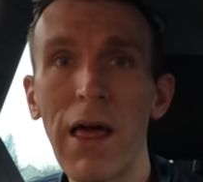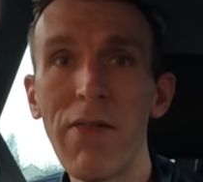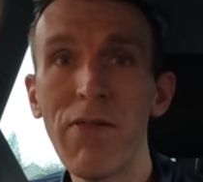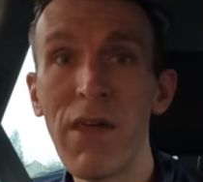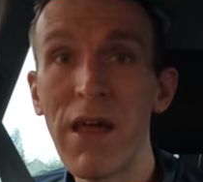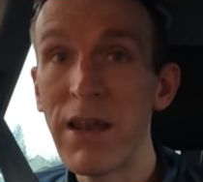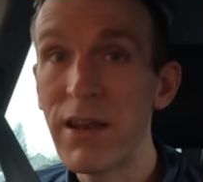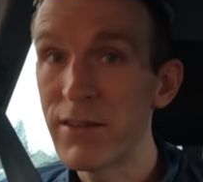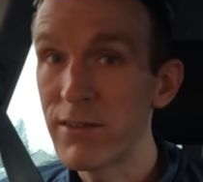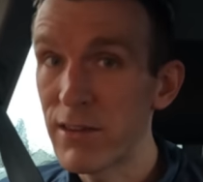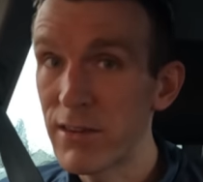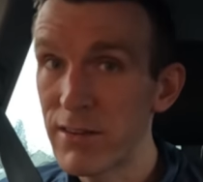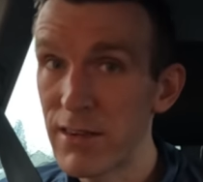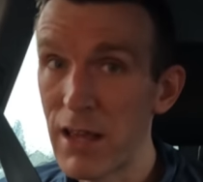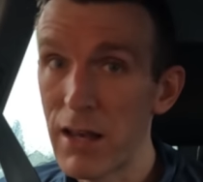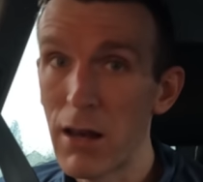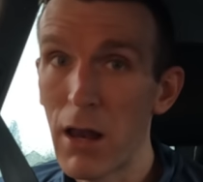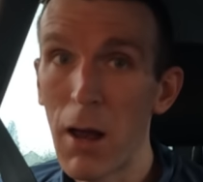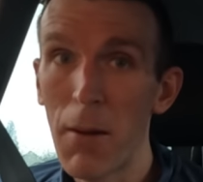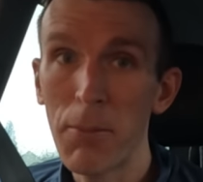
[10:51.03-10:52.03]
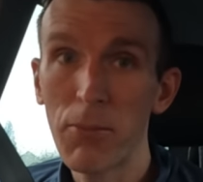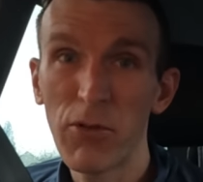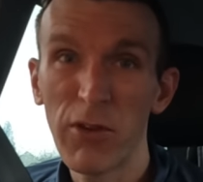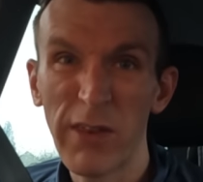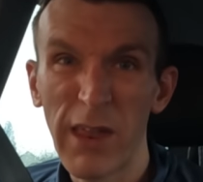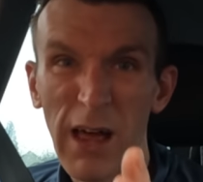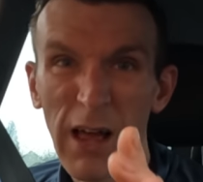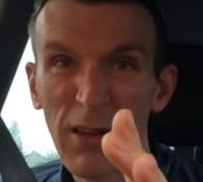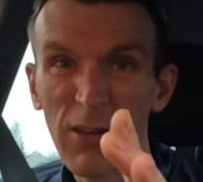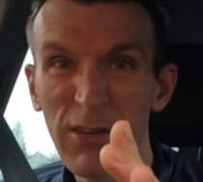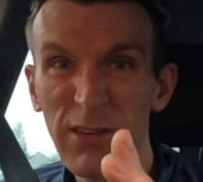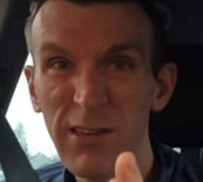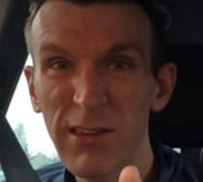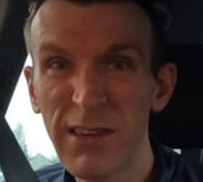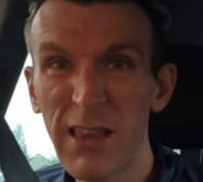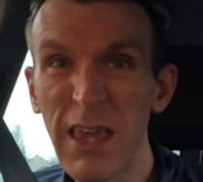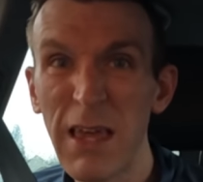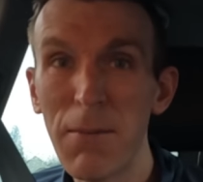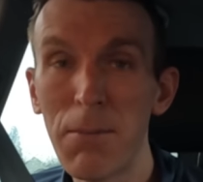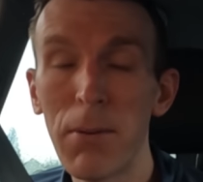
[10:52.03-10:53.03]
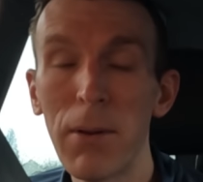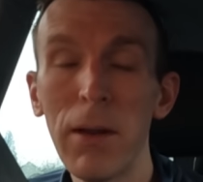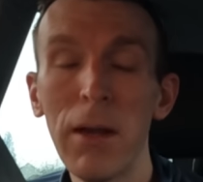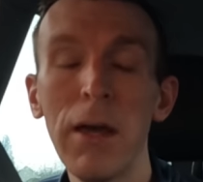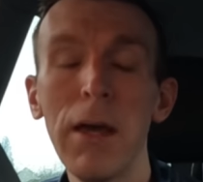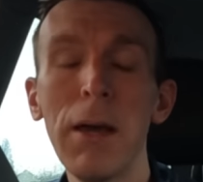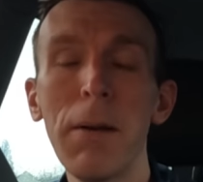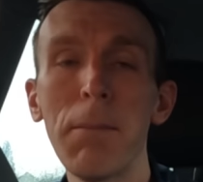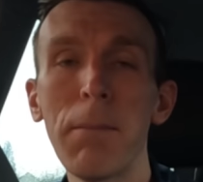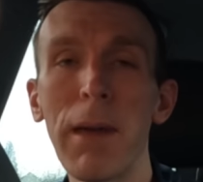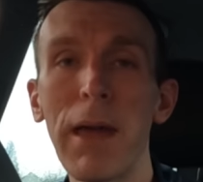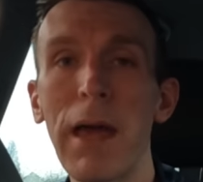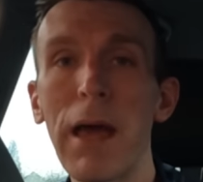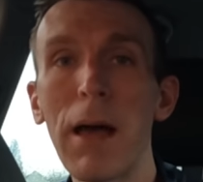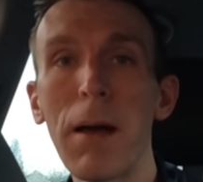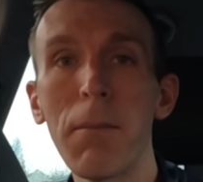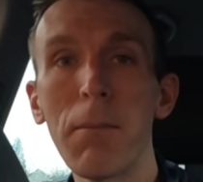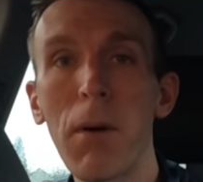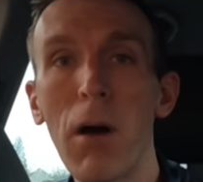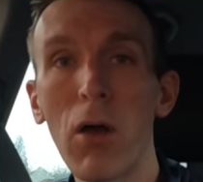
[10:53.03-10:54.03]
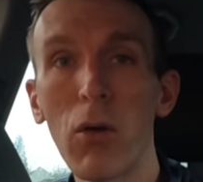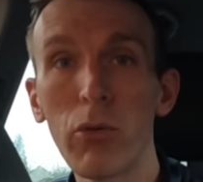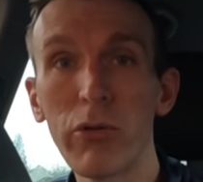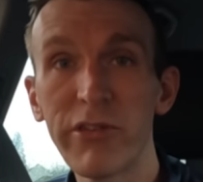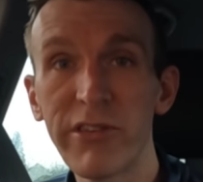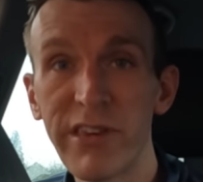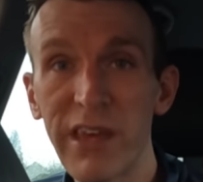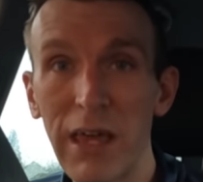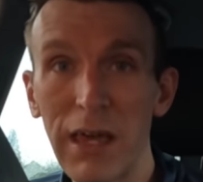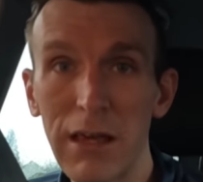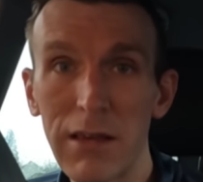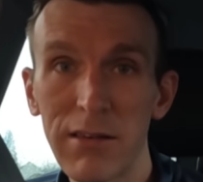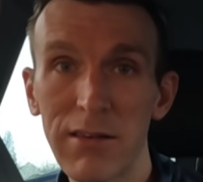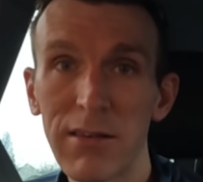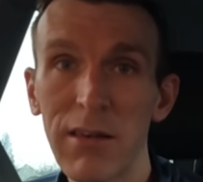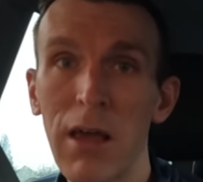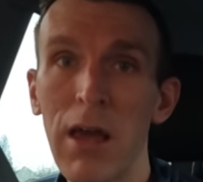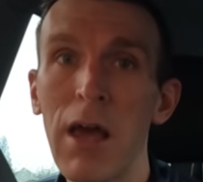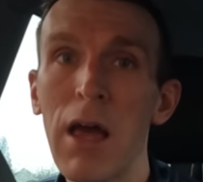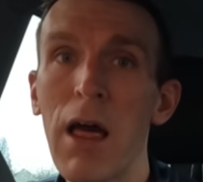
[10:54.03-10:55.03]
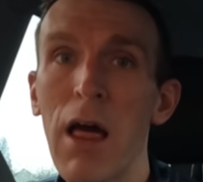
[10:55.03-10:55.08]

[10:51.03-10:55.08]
And then, as I said, up to that steep bit at mile six,